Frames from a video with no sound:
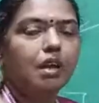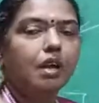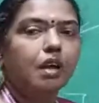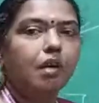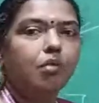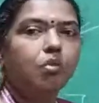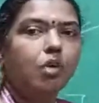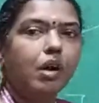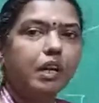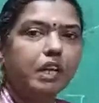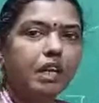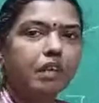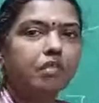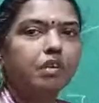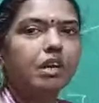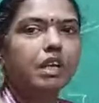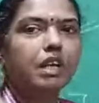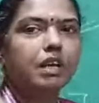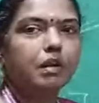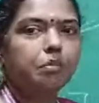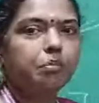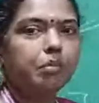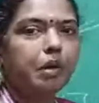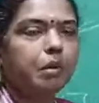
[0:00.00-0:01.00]
Whatever
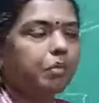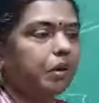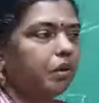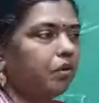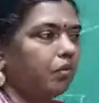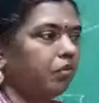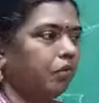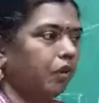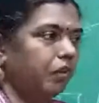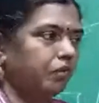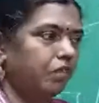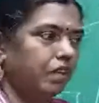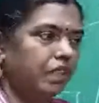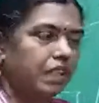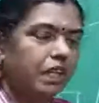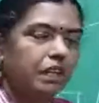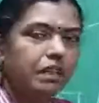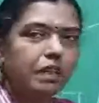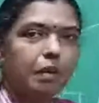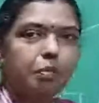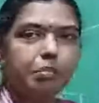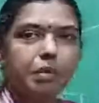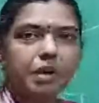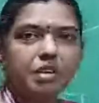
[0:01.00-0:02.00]
it may be, whether
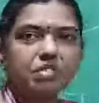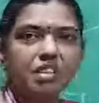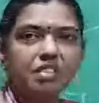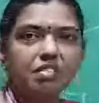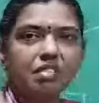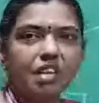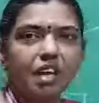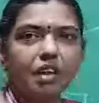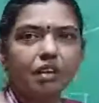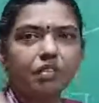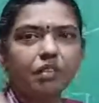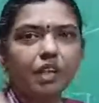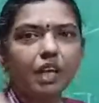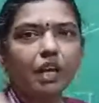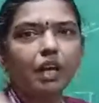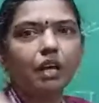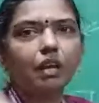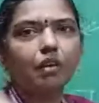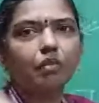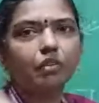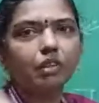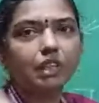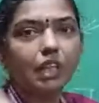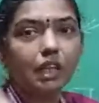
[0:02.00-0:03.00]
the persons are
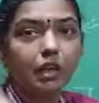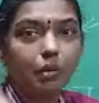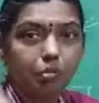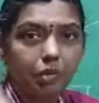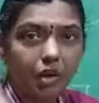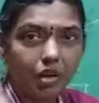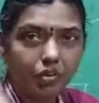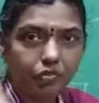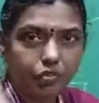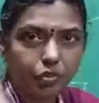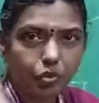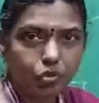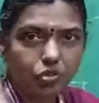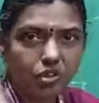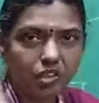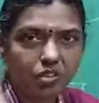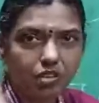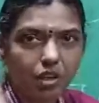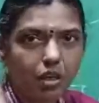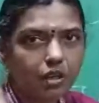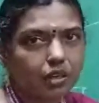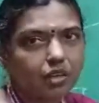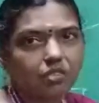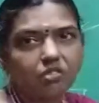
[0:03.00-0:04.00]
there, whether the number of users
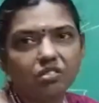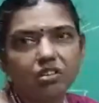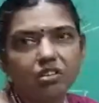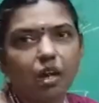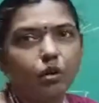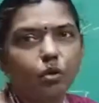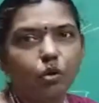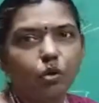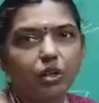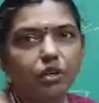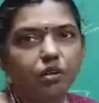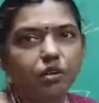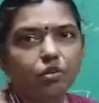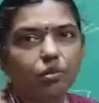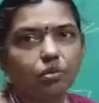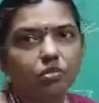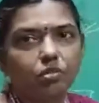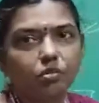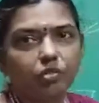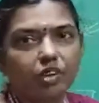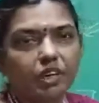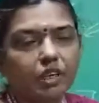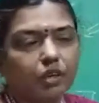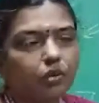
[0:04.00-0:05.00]
are, it's not going to
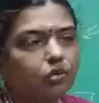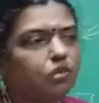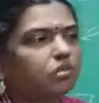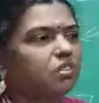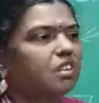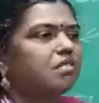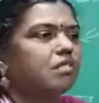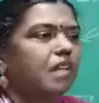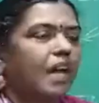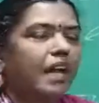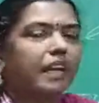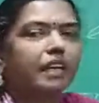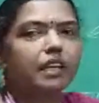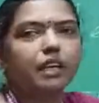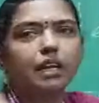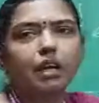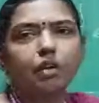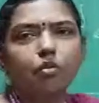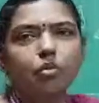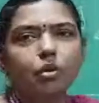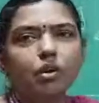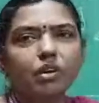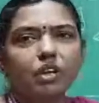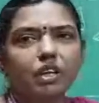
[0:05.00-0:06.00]
find out. This
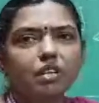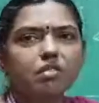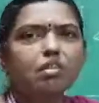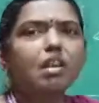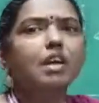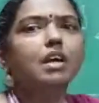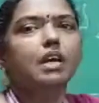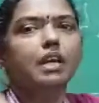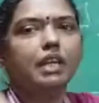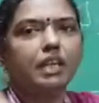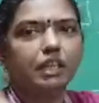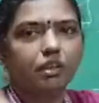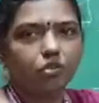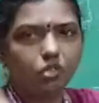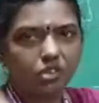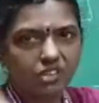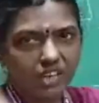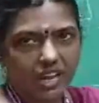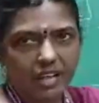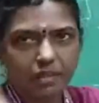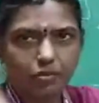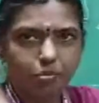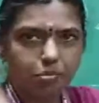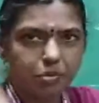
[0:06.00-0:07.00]
antenna working, it will
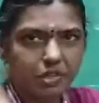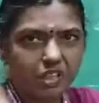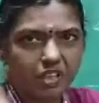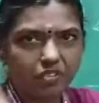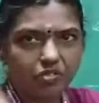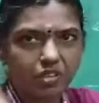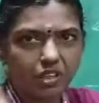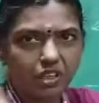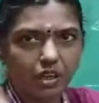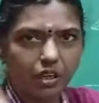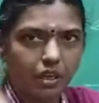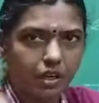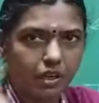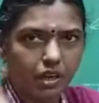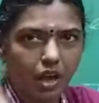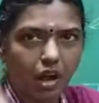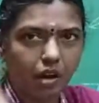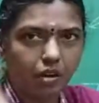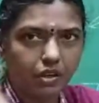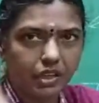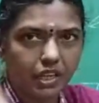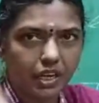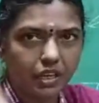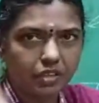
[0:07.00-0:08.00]
transmit the signal in
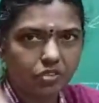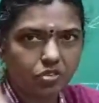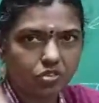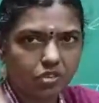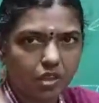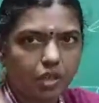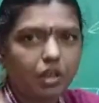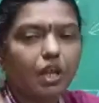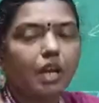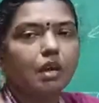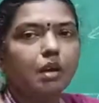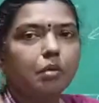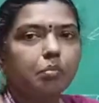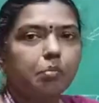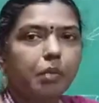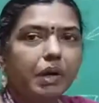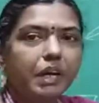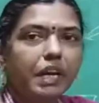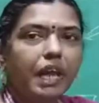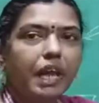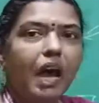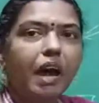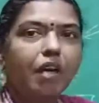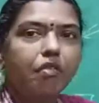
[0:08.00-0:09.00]
all direction.
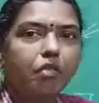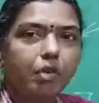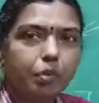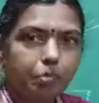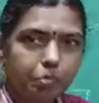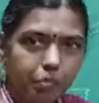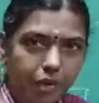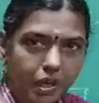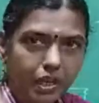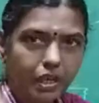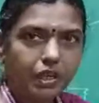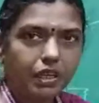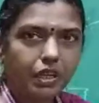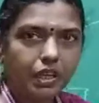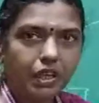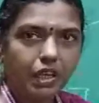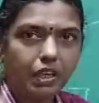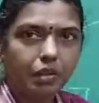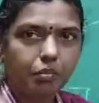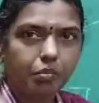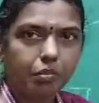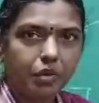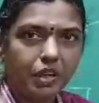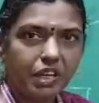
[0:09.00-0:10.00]
But our main
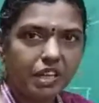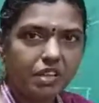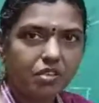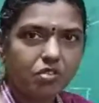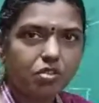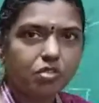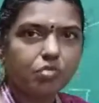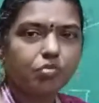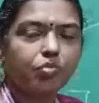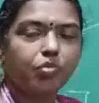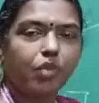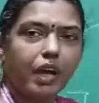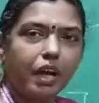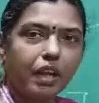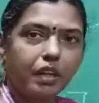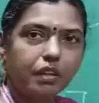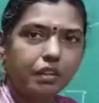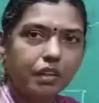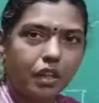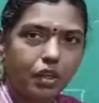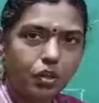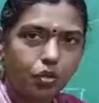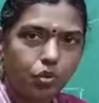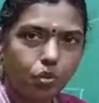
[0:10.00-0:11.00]
aim is when
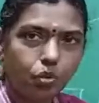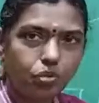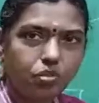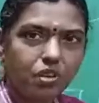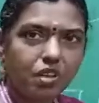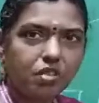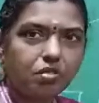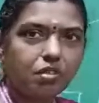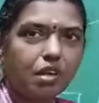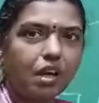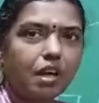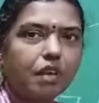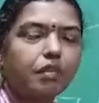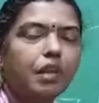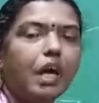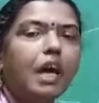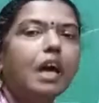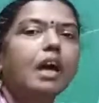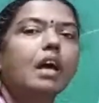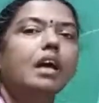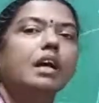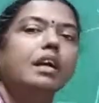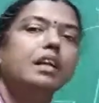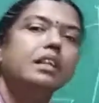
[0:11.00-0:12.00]
the users are there,
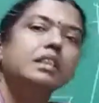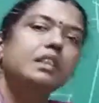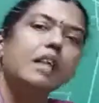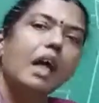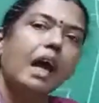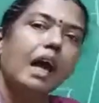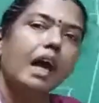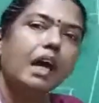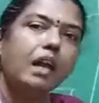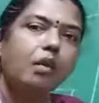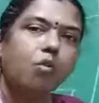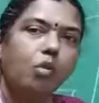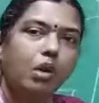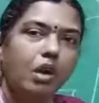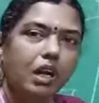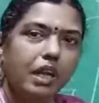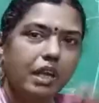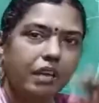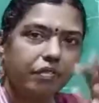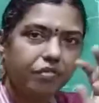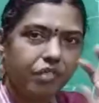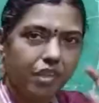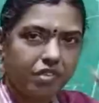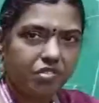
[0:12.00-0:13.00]
there
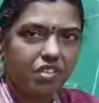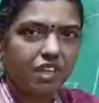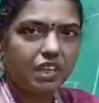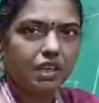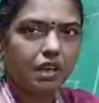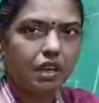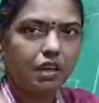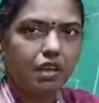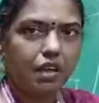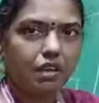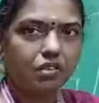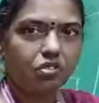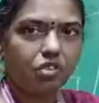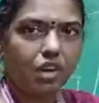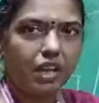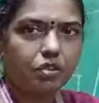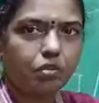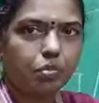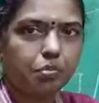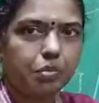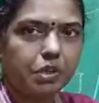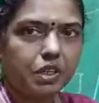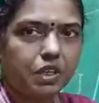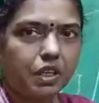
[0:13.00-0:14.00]
only the signal are
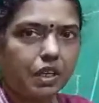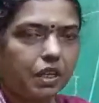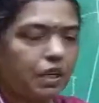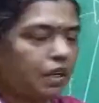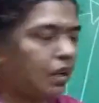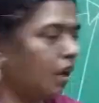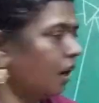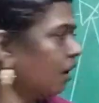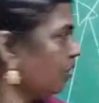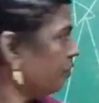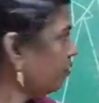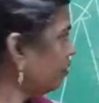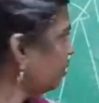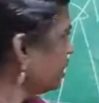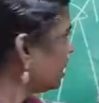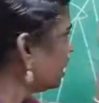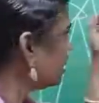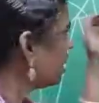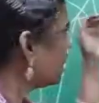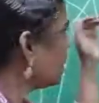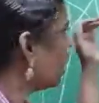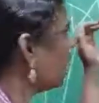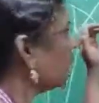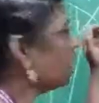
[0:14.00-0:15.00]
transmitted. Now we
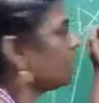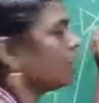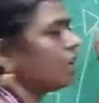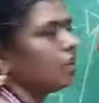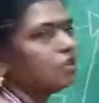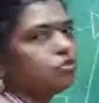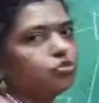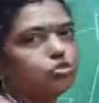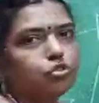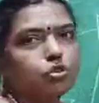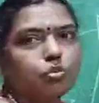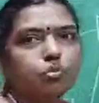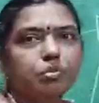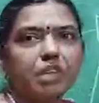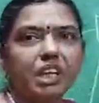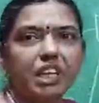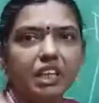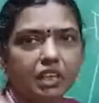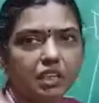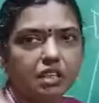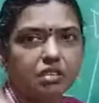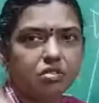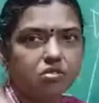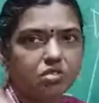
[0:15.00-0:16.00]
can consume the
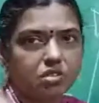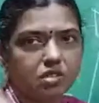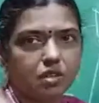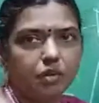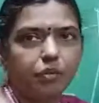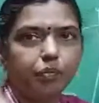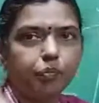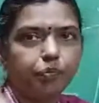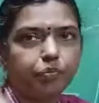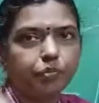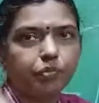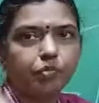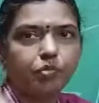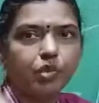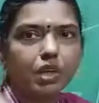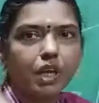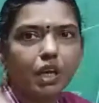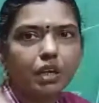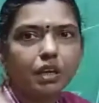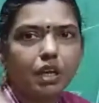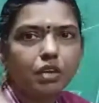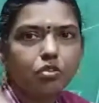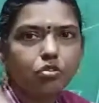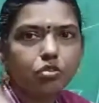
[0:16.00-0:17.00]
energy. We
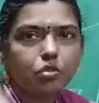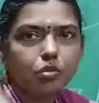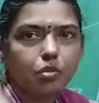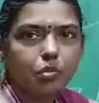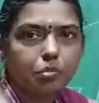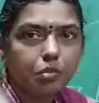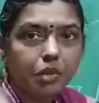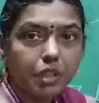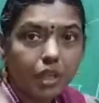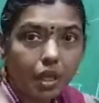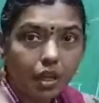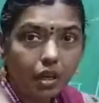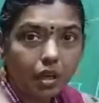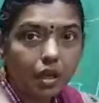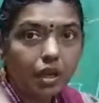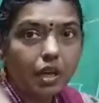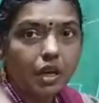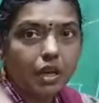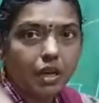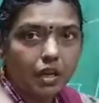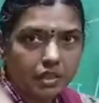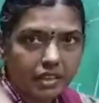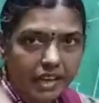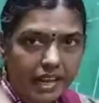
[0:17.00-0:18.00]
can consume the
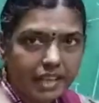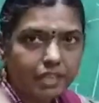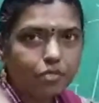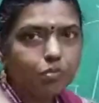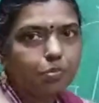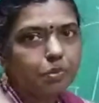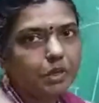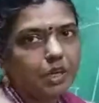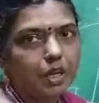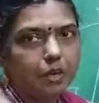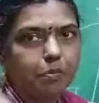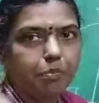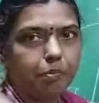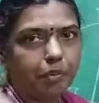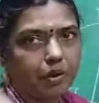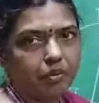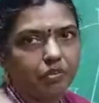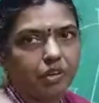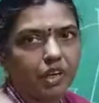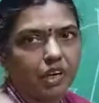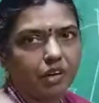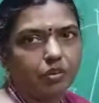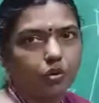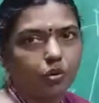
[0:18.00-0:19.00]
transmitted
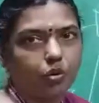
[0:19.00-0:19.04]
power.